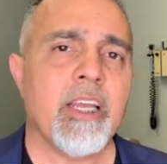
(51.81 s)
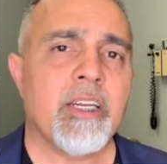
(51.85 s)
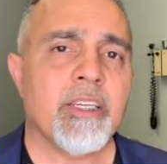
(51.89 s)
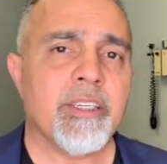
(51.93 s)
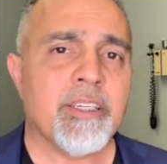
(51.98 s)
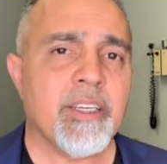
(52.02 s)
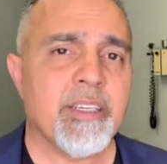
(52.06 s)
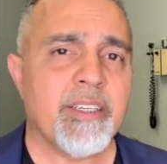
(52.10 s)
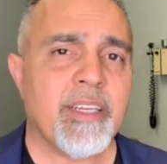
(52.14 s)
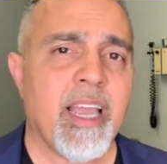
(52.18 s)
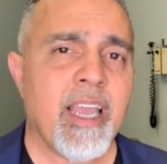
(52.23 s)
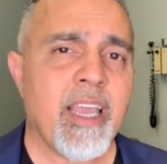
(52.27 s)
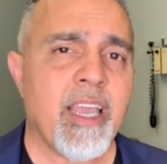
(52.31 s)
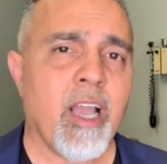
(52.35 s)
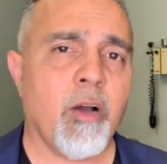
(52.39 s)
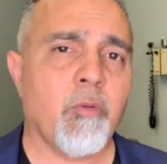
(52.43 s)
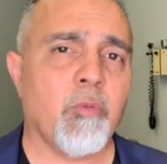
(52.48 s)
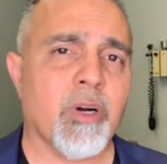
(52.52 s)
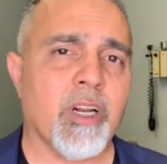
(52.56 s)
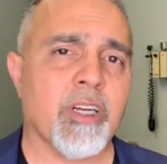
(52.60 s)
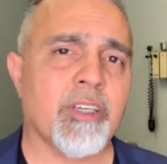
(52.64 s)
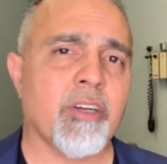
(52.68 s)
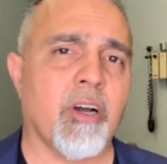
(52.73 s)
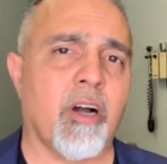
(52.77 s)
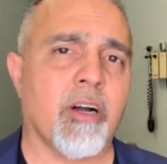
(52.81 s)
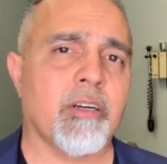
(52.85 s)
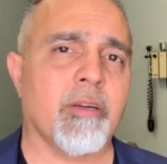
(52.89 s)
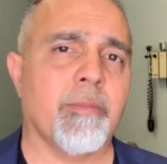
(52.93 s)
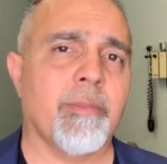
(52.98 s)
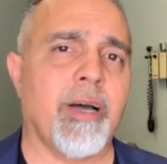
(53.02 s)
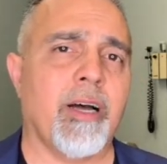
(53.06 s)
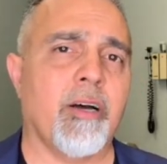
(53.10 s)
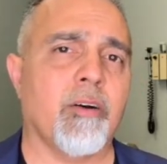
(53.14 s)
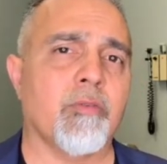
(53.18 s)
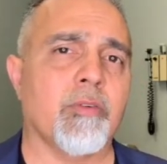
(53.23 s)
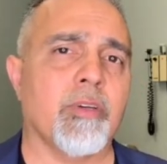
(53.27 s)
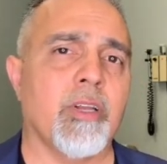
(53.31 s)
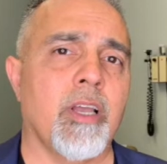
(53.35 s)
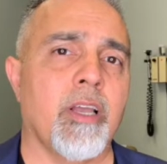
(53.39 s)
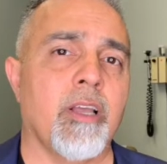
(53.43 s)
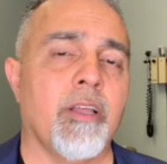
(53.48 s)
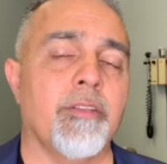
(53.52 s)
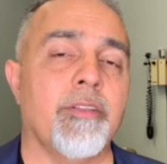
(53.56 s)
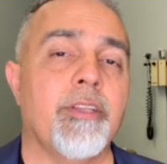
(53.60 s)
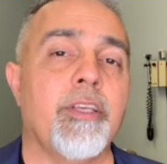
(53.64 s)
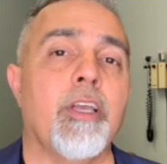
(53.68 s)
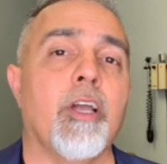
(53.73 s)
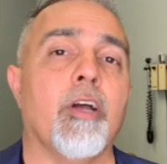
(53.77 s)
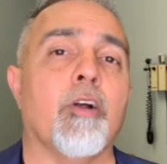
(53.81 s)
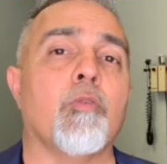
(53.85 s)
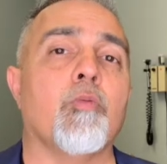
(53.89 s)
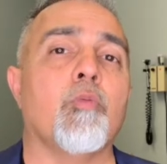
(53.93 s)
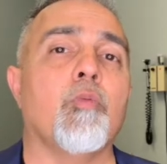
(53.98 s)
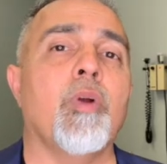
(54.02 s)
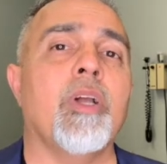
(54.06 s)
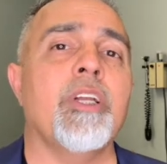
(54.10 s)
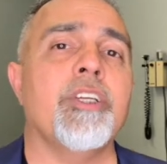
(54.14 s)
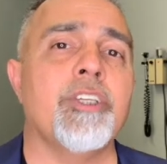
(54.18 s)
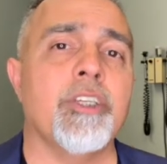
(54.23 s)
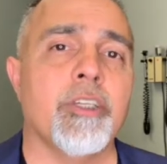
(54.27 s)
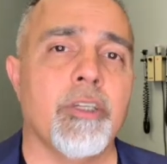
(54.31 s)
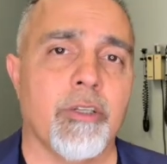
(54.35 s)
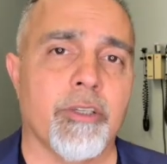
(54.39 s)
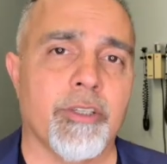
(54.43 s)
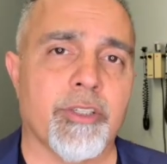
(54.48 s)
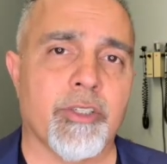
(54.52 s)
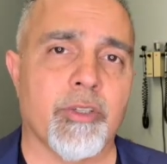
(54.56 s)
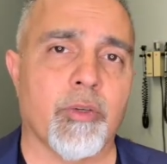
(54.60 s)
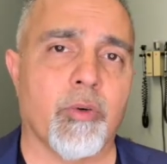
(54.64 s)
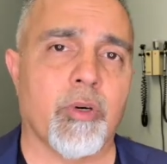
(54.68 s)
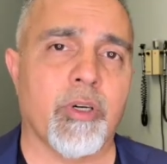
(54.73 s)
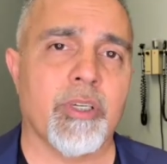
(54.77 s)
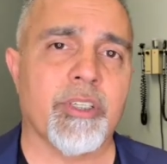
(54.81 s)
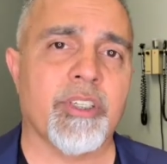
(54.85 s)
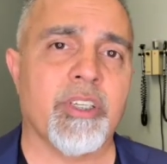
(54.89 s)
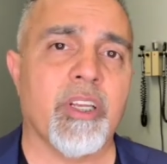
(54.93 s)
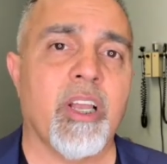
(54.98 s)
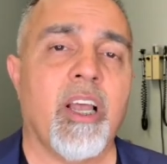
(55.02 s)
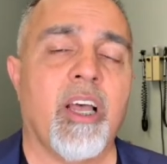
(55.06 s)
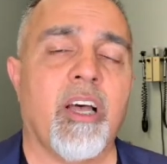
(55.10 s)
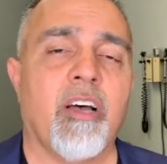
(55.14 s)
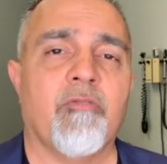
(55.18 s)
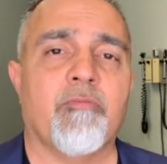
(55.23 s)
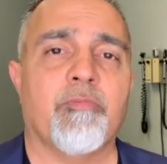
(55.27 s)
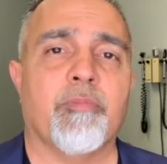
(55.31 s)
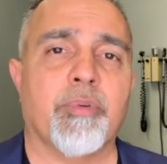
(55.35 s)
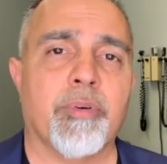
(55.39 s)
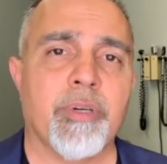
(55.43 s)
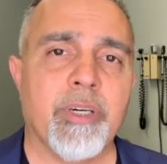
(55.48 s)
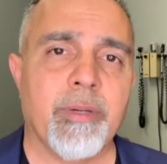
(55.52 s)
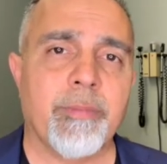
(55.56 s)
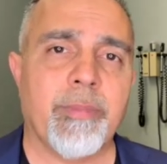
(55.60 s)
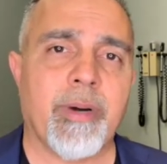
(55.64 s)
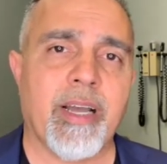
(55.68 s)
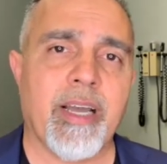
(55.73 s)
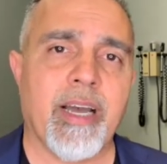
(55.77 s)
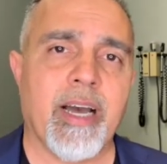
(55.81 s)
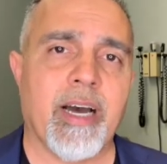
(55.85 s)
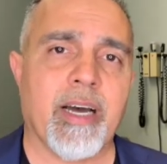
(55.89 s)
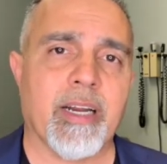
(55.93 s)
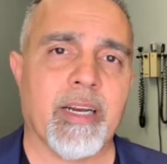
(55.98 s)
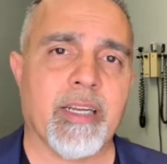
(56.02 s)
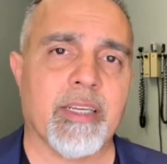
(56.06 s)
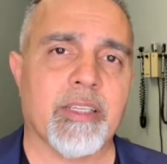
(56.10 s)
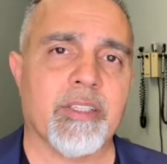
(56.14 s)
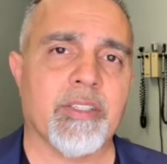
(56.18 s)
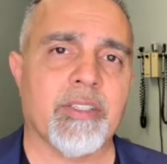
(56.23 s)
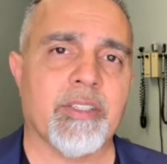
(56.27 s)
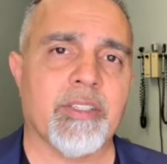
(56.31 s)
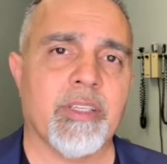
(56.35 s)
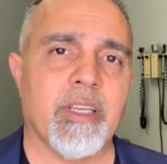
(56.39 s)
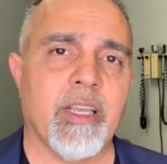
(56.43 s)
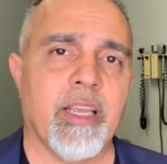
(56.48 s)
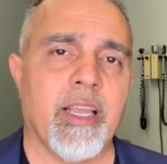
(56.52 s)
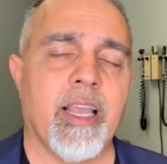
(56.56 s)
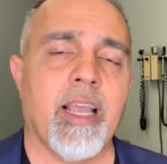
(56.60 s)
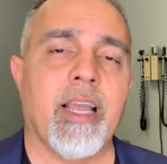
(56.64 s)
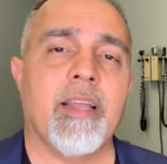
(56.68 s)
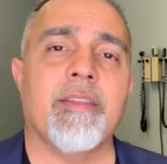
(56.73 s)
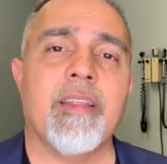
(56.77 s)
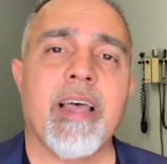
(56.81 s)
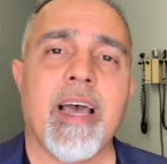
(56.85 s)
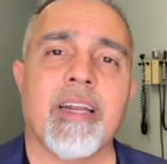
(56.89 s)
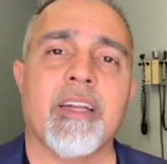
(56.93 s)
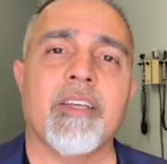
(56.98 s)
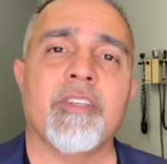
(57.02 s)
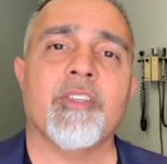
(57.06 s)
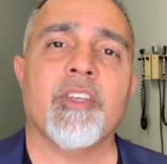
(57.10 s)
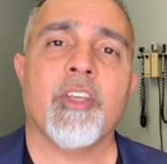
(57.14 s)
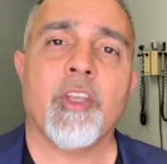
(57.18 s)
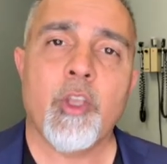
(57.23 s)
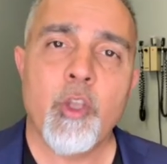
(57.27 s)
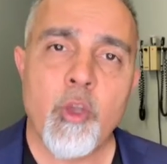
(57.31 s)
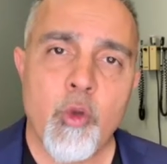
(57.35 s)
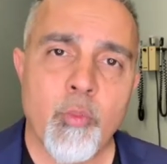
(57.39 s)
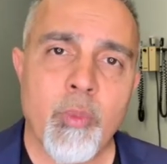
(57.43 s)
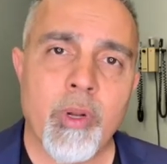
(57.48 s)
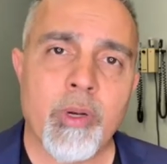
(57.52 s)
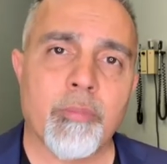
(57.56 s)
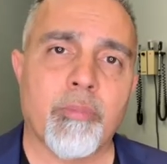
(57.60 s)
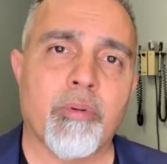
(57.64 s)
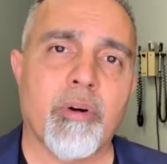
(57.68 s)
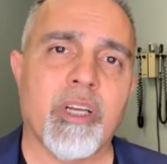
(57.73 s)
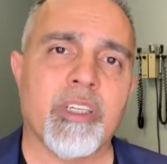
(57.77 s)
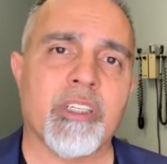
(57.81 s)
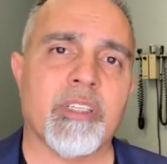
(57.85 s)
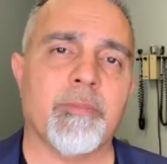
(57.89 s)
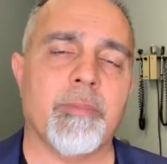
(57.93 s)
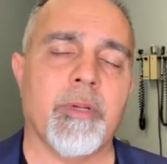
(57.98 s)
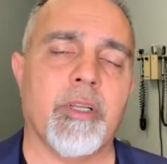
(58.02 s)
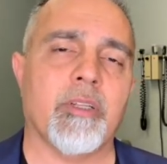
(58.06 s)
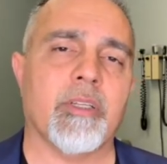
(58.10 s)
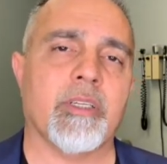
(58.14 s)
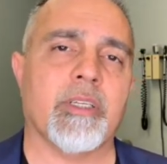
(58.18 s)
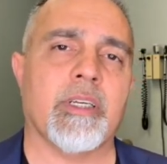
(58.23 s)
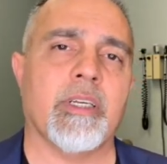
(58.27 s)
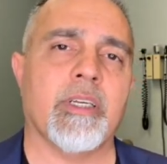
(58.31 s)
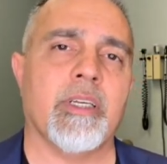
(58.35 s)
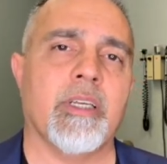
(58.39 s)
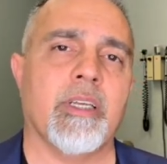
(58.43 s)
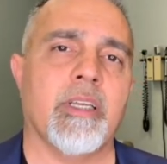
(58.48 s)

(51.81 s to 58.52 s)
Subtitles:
Today, I want to talk about the original source of prebiotics, and that is human breast milk.